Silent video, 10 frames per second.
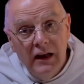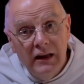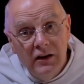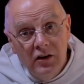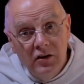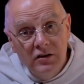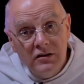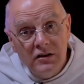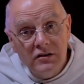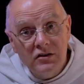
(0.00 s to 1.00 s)
And he
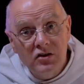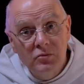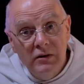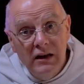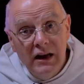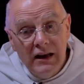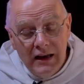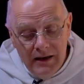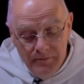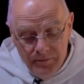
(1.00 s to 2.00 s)
calls us to be like
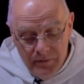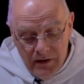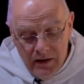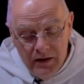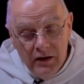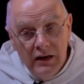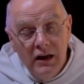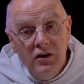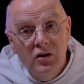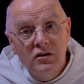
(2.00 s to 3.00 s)
him.
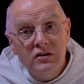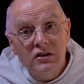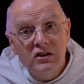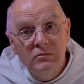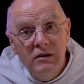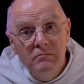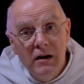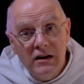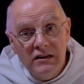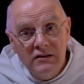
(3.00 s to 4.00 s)
He calls us to be
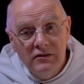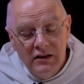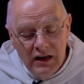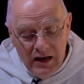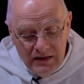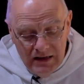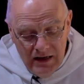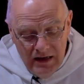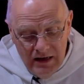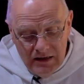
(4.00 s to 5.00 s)
merciful as
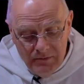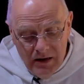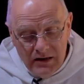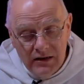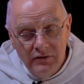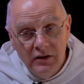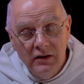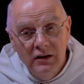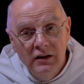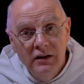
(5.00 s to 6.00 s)
he is merciful.
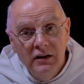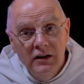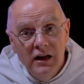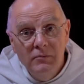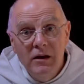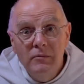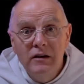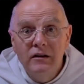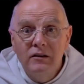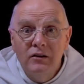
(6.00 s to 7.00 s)
And
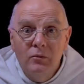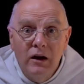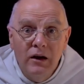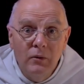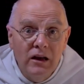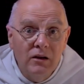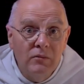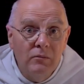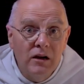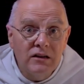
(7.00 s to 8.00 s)
maybe the way we can
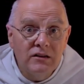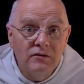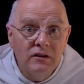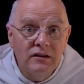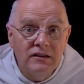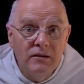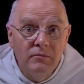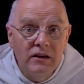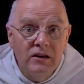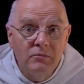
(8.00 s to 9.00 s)
be merciful is
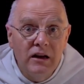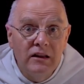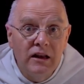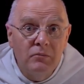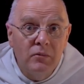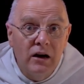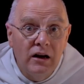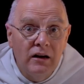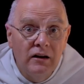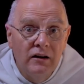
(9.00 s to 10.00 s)
simply to pray that
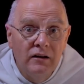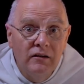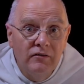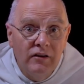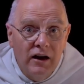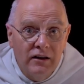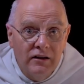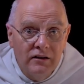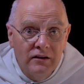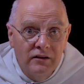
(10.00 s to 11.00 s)
prayer,
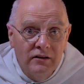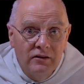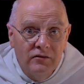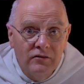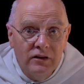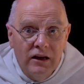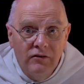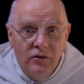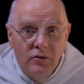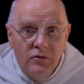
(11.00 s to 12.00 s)
Father,
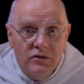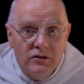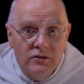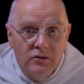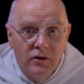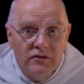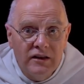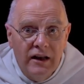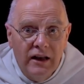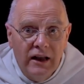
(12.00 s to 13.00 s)
forgive those who have
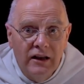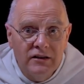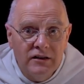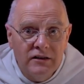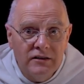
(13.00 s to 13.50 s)
sinned against